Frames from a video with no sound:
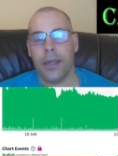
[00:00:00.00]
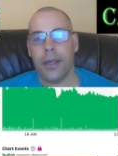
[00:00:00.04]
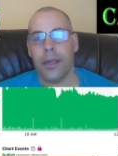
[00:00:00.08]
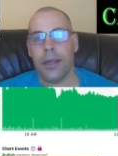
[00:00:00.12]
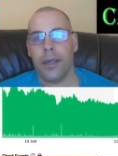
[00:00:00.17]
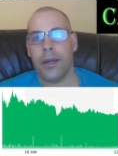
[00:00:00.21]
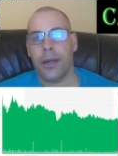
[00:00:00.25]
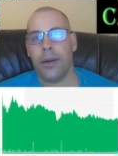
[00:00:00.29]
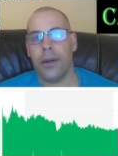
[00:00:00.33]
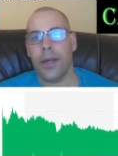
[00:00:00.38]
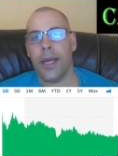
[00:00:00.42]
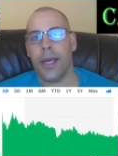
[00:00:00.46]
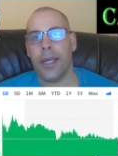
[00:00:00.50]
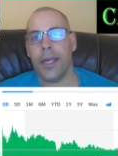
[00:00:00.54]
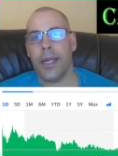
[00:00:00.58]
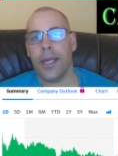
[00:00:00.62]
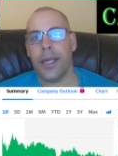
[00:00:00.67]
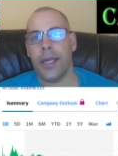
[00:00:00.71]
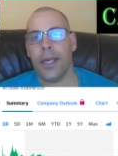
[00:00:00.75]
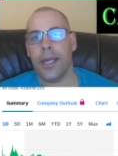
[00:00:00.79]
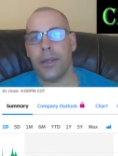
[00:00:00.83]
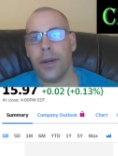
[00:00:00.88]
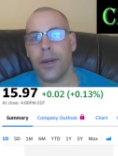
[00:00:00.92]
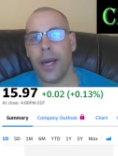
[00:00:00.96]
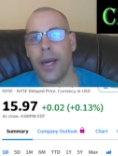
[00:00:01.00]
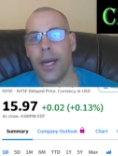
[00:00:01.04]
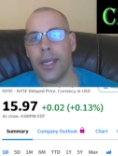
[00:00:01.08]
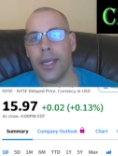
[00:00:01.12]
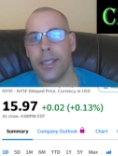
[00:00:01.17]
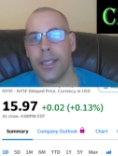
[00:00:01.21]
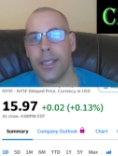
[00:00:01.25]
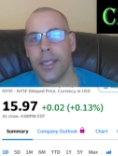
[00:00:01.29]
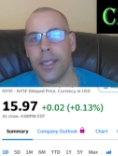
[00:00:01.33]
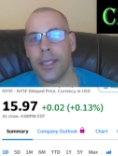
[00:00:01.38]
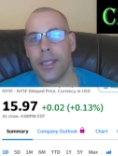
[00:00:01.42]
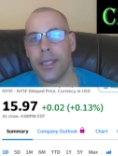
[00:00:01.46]
Current assets are
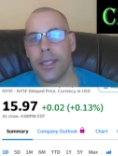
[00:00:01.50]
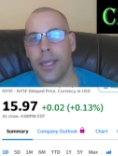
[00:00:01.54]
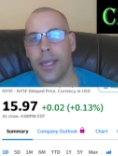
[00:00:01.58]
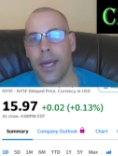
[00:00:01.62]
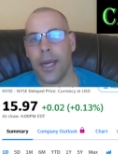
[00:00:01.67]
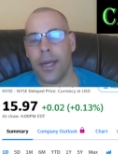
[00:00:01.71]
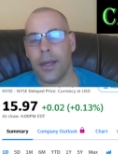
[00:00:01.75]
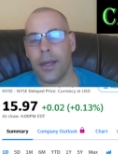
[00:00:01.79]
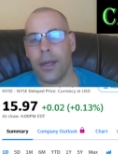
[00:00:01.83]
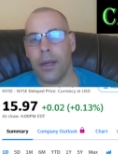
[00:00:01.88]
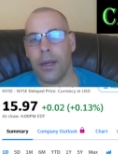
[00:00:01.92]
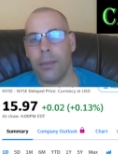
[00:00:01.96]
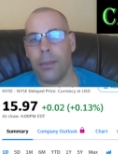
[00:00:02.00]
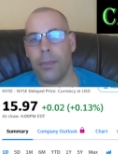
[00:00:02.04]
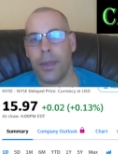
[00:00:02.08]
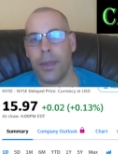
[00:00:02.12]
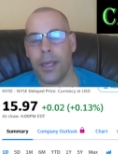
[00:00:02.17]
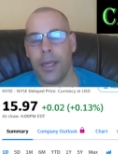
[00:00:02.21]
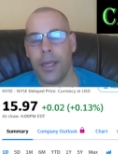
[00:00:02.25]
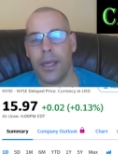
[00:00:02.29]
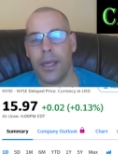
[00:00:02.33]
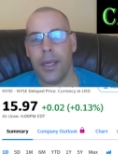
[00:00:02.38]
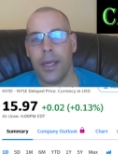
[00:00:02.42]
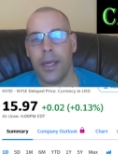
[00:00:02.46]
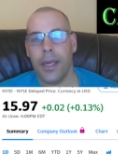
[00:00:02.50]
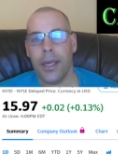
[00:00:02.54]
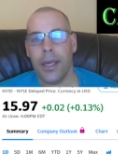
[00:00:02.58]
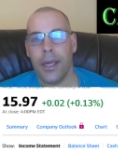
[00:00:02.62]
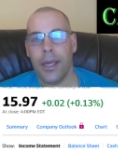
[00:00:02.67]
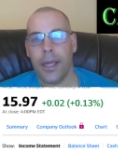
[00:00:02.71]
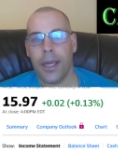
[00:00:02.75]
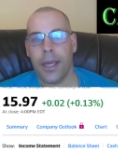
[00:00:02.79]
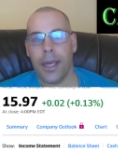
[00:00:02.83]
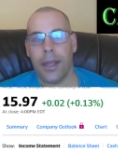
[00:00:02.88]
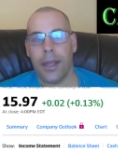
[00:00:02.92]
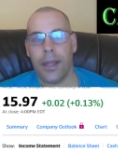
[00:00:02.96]
assets that a company
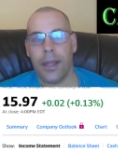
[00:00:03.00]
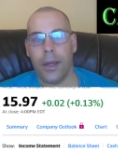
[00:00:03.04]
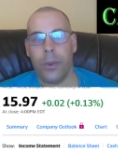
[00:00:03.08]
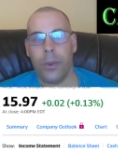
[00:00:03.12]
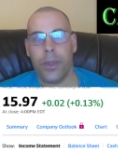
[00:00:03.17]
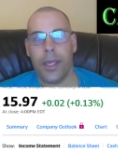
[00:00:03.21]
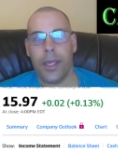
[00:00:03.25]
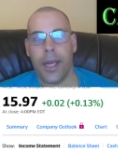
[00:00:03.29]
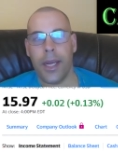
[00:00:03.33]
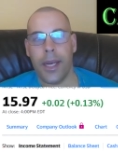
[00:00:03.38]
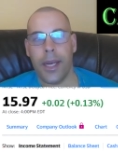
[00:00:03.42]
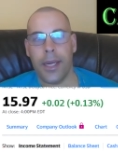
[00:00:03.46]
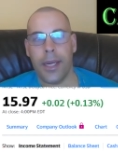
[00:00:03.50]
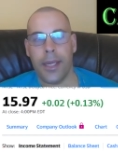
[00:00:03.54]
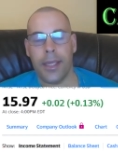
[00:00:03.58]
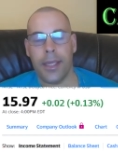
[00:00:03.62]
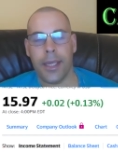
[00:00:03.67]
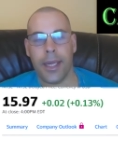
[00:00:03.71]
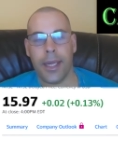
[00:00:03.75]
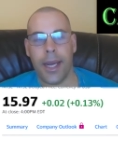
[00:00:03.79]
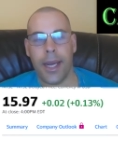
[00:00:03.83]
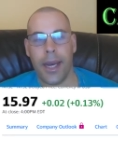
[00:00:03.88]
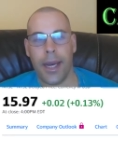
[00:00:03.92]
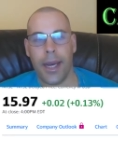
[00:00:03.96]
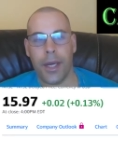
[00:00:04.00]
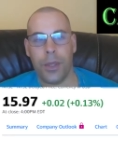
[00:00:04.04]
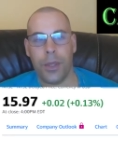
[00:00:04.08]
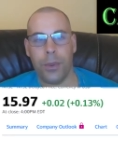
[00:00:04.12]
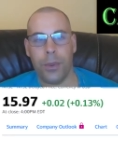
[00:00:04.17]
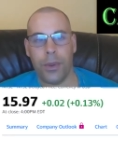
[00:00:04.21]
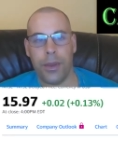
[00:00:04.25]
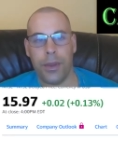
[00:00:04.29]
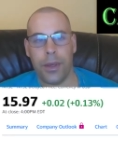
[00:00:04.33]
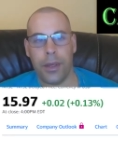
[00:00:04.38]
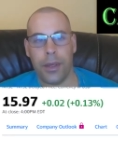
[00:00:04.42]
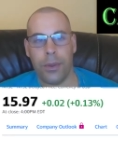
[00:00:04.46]
can liquidate into
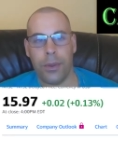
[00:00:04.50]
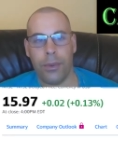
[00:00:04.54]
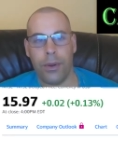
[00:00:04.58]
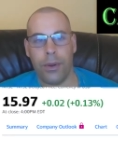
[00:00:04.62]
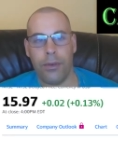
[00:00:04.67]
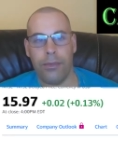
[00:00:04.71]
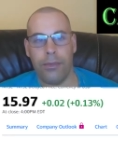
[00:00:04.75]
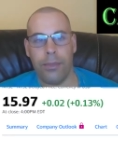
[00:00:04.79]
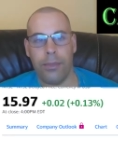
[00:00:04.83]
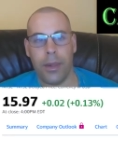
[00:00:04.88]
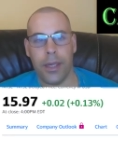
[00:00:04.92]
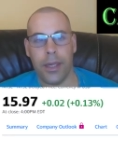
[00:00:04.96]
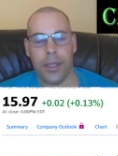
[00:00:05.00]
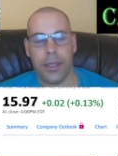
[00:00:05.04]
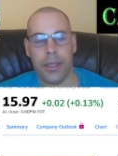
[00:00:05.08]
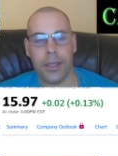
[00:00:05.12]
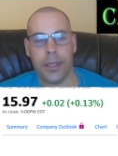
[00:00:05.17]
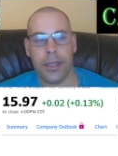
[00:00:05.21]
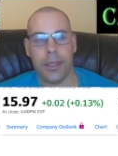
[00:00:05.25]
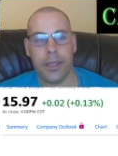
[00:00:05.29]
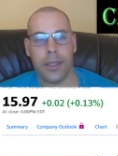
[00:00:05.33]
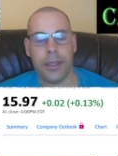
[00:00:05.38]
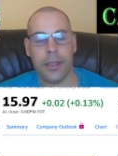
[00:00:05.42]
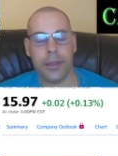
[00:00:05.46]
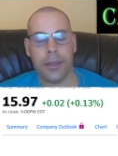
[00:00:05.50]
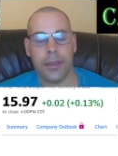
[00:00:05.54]
cash within twelve months.